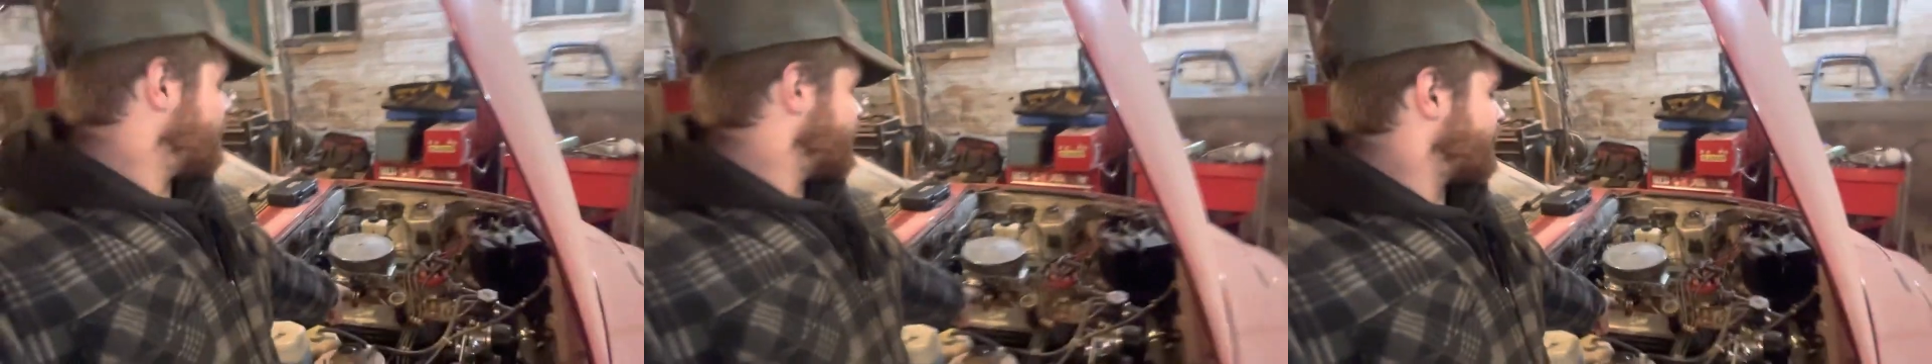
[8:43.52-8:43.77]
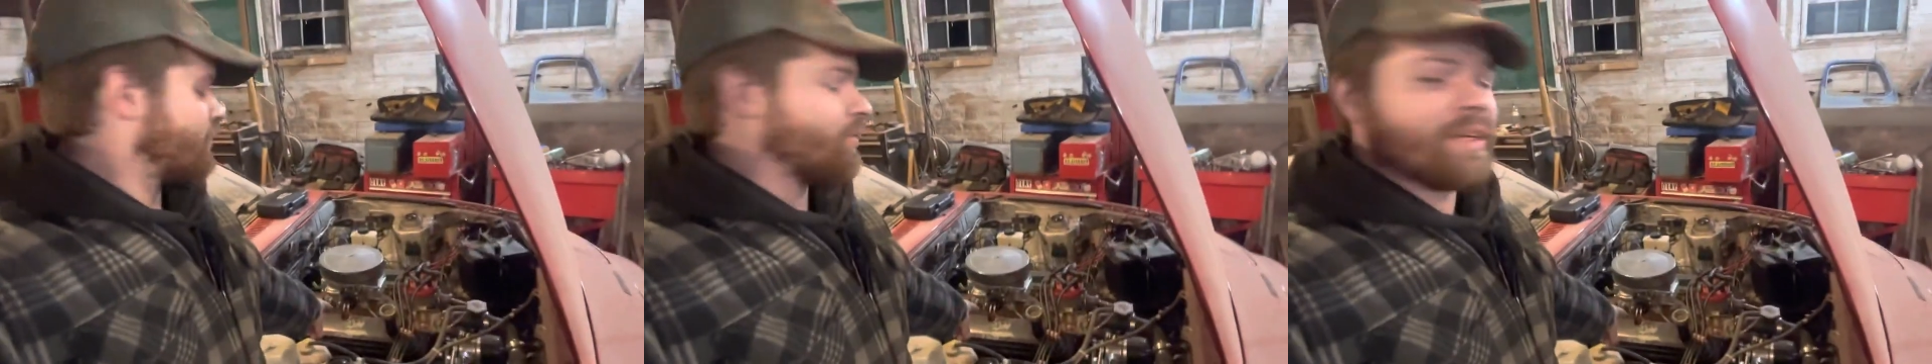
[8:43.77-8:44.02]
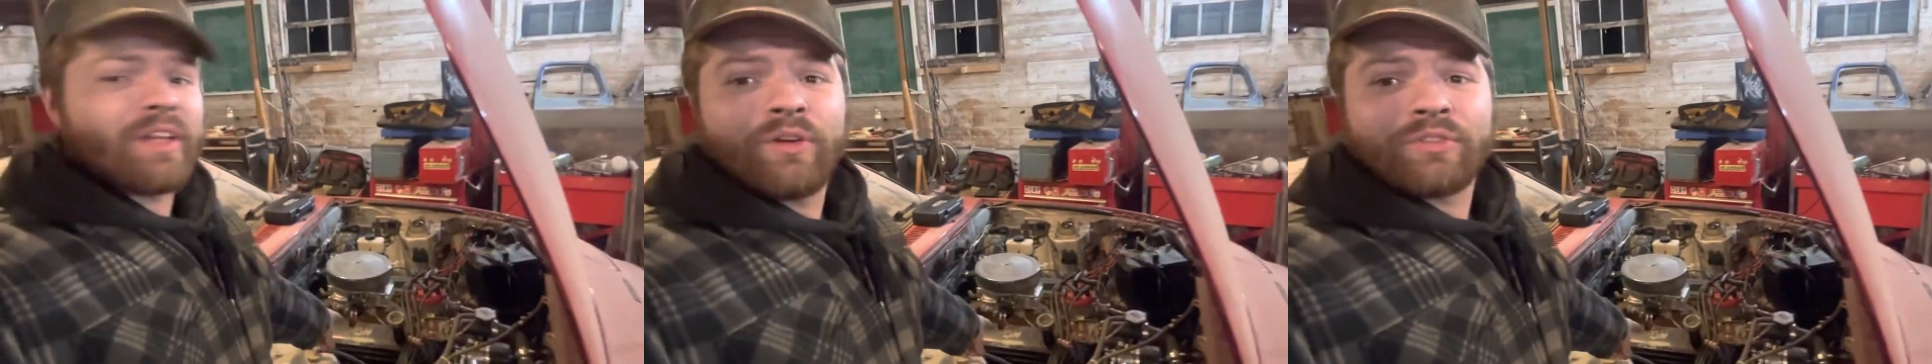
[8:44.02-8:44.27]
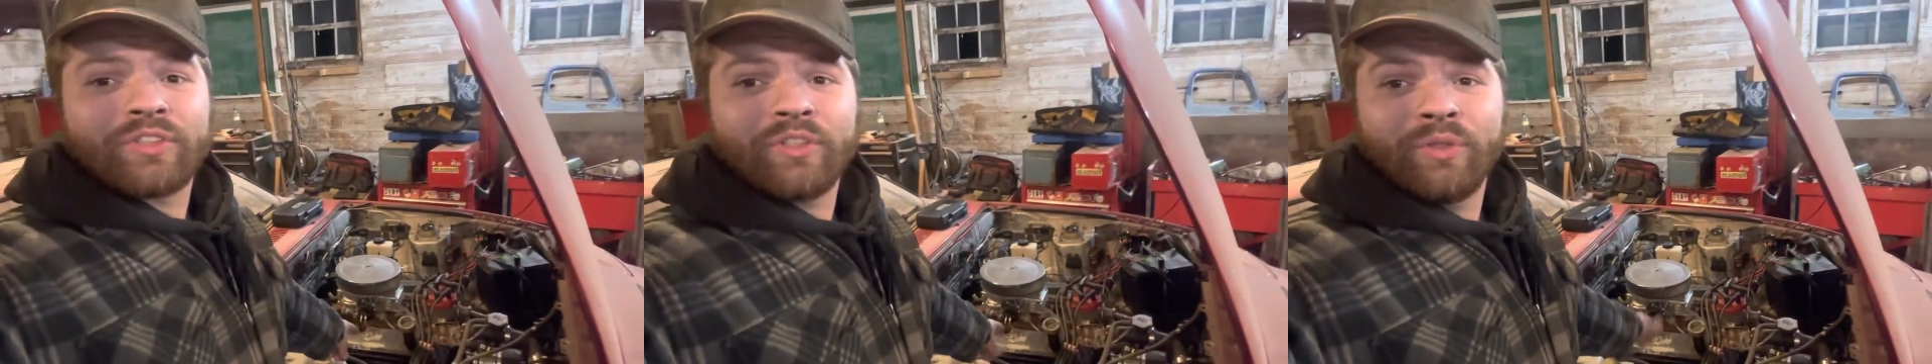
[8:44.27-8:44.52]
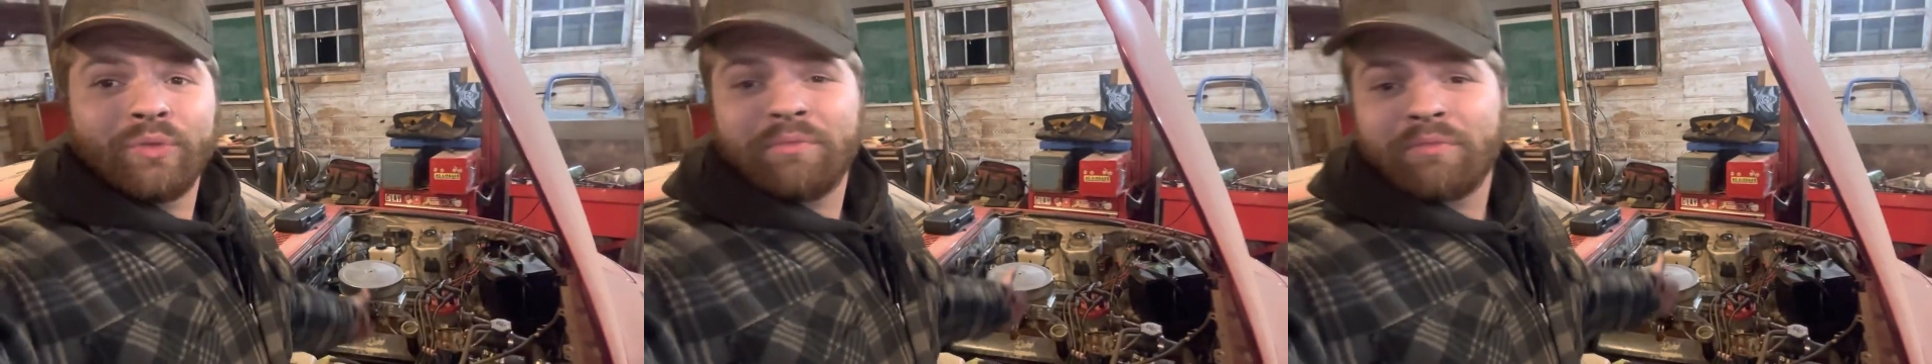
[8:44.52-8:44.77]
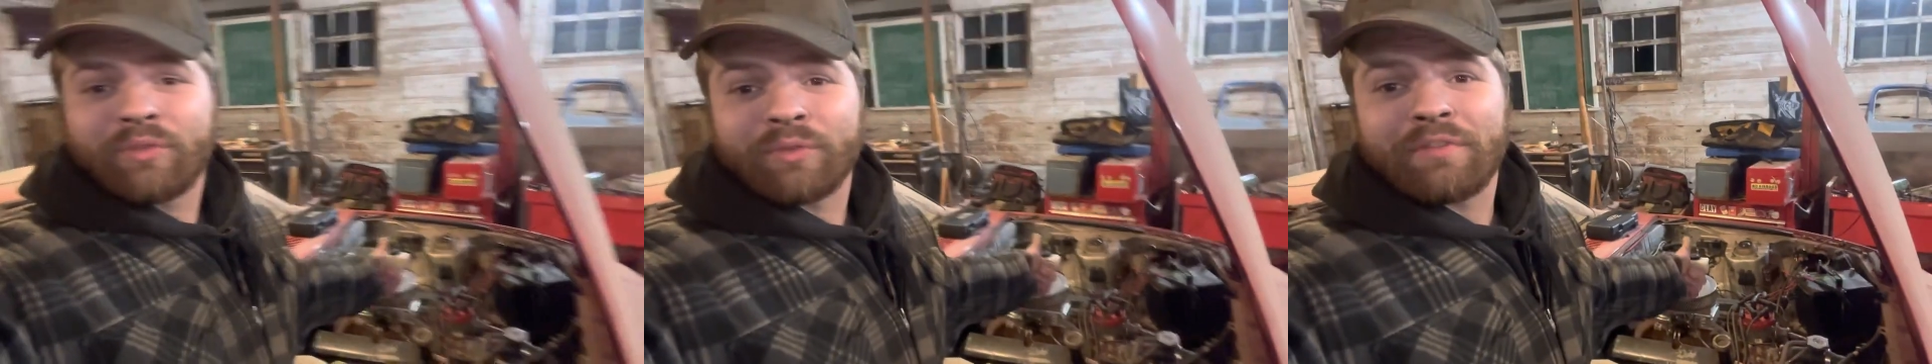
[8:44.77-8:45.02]
like a 302,
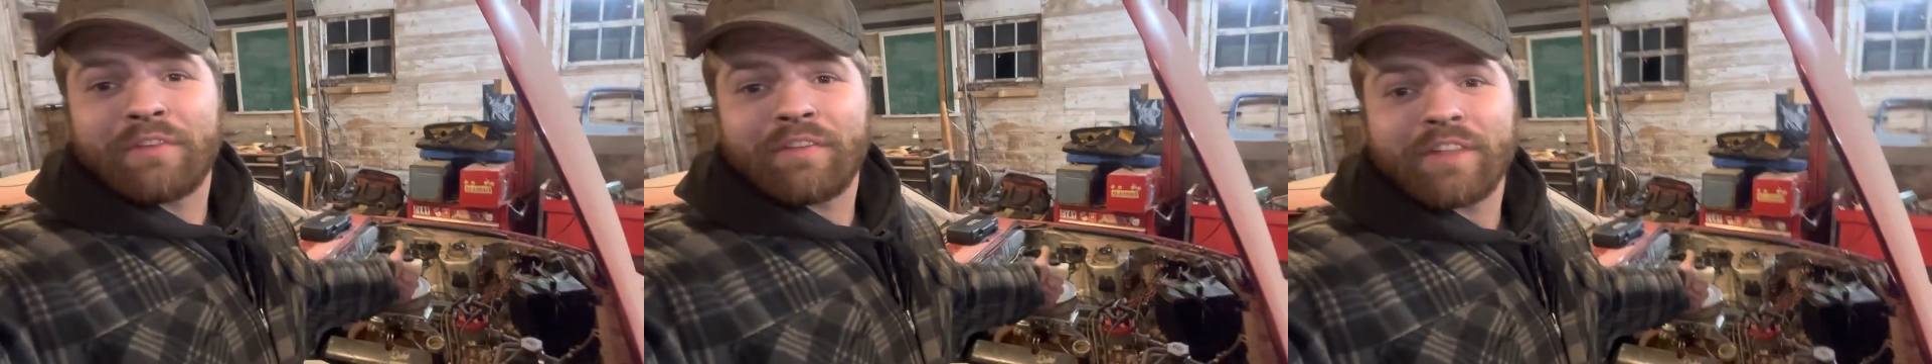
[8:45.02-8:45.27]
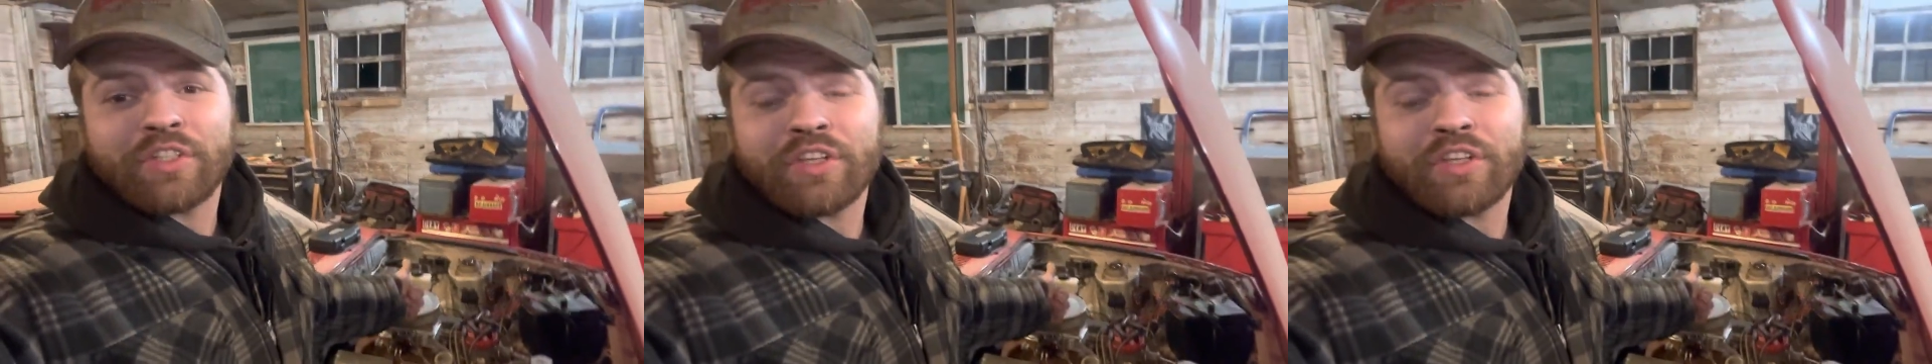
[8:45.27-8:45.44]
350